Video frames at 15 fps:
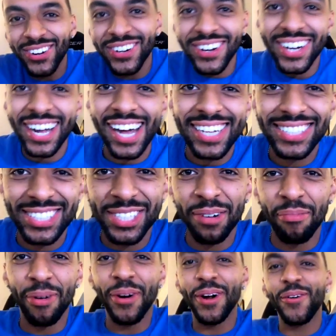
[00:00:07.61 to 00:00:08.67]
on, guys? It's your
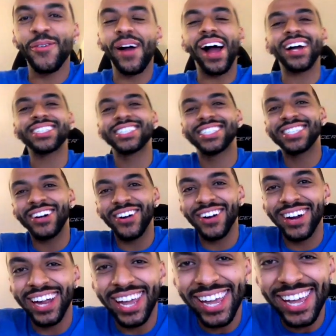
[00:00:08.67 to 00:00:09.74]
boy
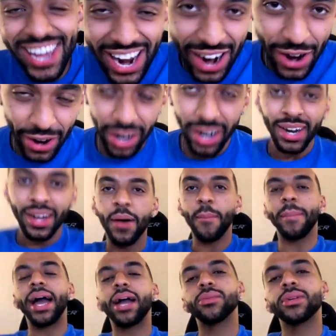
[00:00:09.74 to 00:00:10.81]
Rockstarr here,
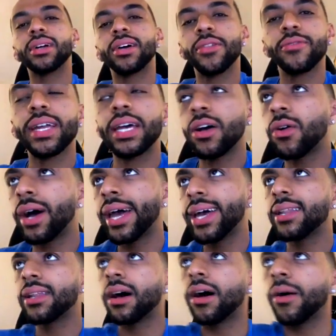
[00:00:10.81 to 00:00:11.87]
back with another video. And
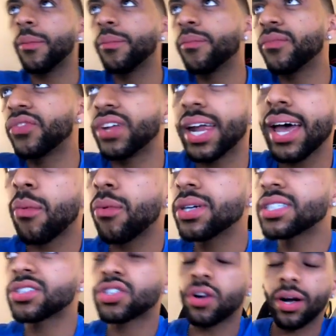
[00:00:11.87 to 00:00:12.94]
today I wanted
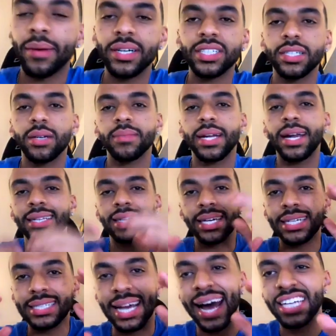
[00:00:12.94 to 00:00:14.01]
to talk about something that I think
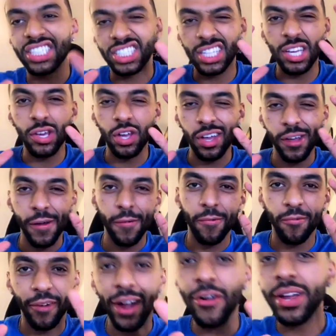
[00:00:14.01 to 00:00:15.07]
is actually
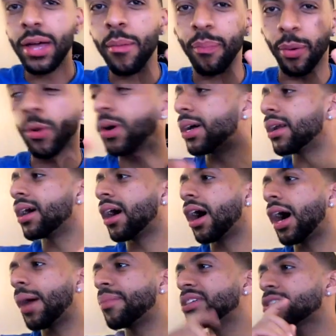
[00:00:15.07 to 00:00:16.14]
very important,
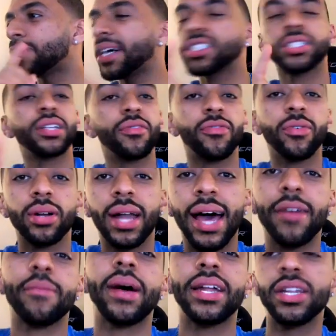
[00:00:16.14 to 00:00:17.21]
especially for a lot
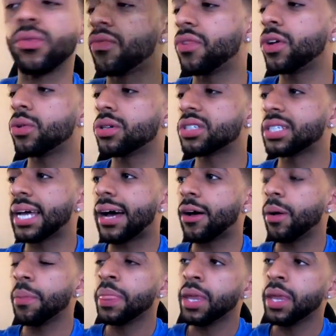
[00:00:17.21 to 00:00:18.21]
of my new viewers. Now,